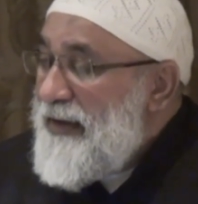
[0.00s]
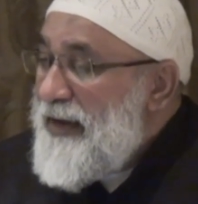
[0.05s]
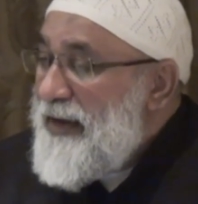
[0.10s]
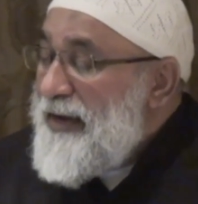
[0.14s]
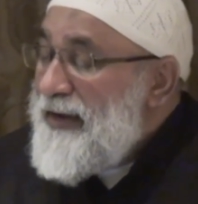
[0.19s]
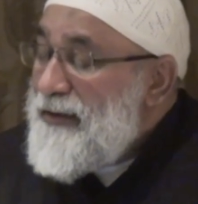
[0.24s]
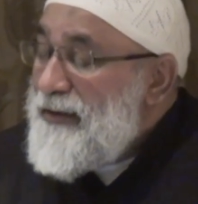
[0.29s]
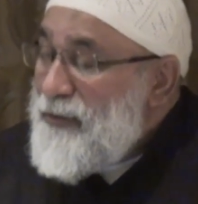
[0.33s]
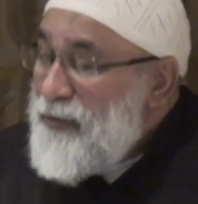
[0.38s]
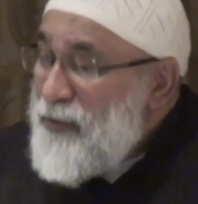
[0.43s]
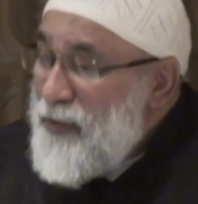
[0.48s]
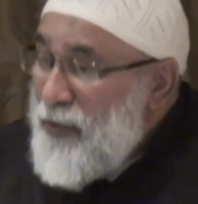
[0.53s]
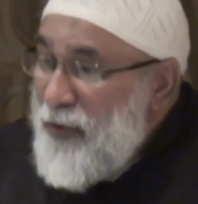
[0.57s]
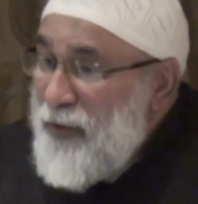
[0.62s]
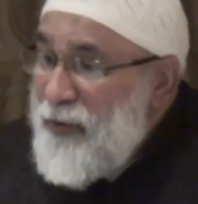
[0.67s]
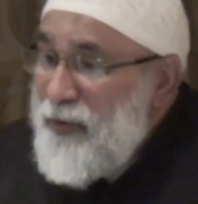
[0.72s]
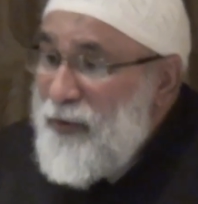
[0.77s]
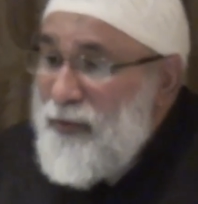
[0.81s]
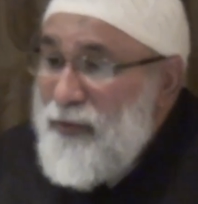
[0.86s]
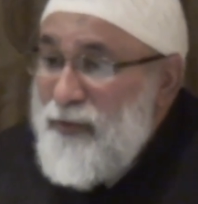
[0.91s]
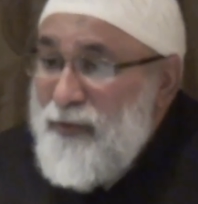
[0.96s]
I
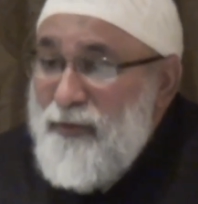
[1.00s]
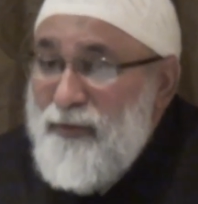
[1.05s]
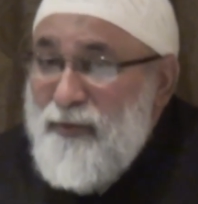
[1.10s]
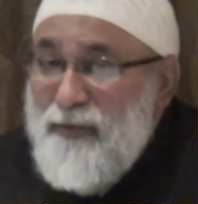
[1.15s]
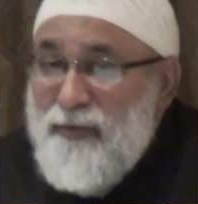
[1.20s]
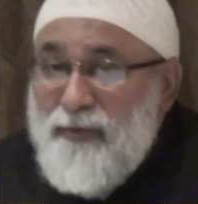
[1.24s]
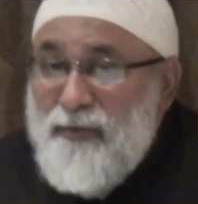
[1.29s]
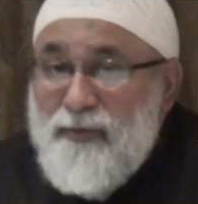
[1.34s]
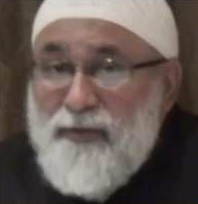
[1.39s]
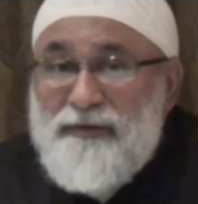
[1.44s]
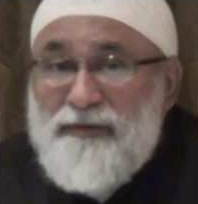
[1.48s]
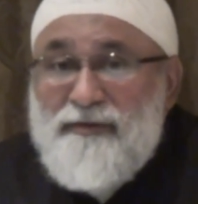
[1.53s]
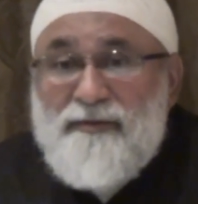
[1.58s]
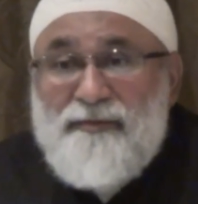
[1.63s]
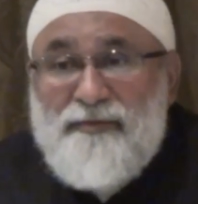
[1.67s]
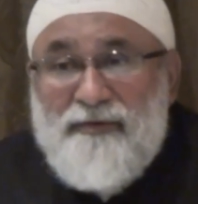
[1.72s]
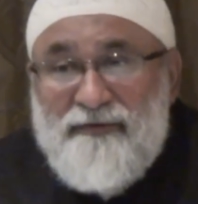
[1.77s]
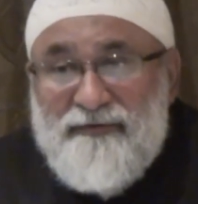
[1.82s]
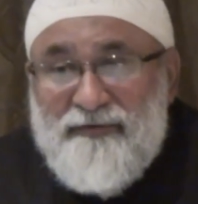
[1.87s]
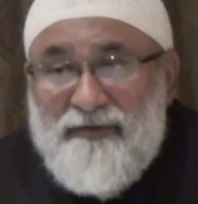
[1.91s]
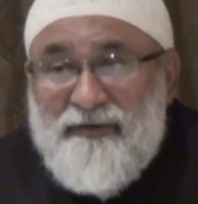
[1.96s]
know what the
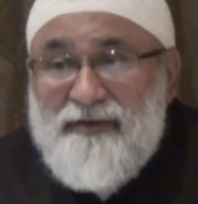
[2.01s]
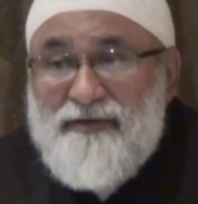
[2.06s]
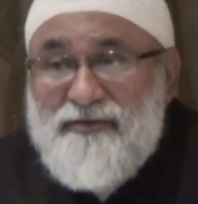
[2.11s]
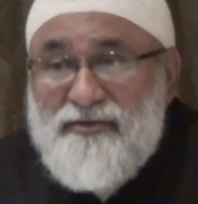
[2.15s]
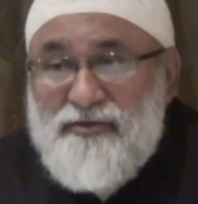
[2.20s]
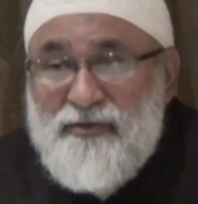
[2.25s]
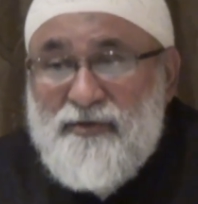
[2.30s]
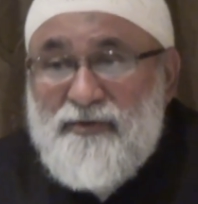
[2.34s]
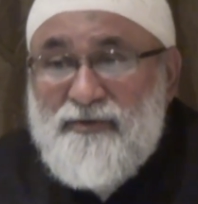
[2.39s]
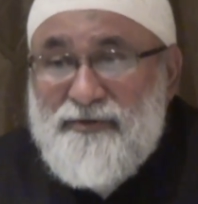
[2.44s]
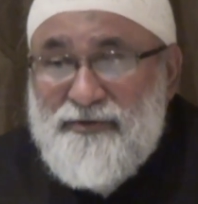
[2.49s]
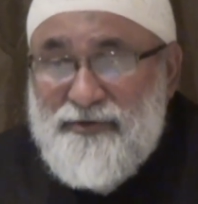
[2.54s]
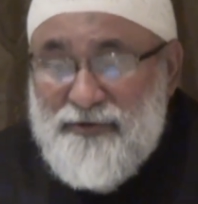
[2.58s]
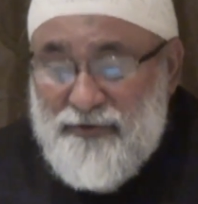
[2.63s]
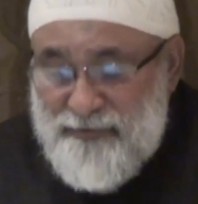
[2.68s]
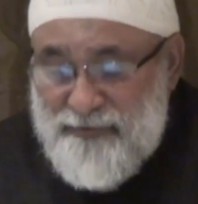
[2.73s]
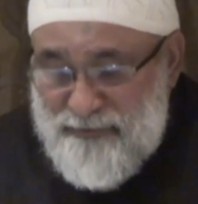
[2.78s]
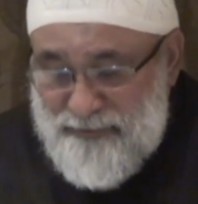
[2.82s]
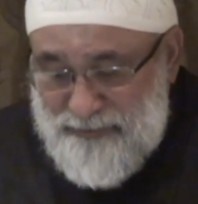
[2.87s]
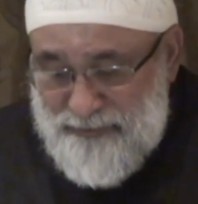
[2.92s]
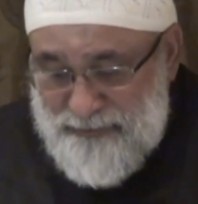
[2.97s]
Prophet has told
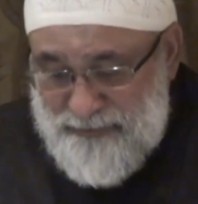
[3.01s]
you.